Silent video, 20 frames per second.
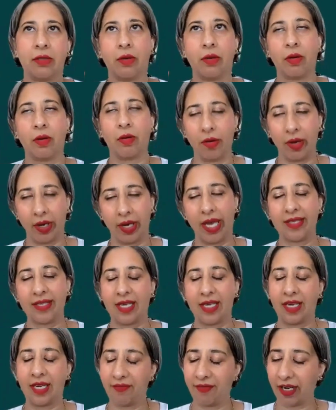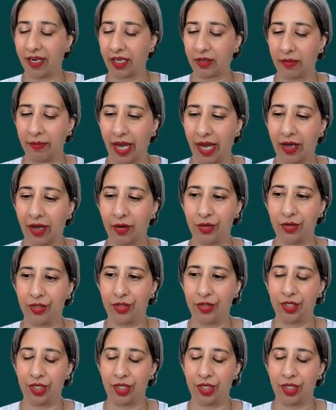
or as I reflect on my own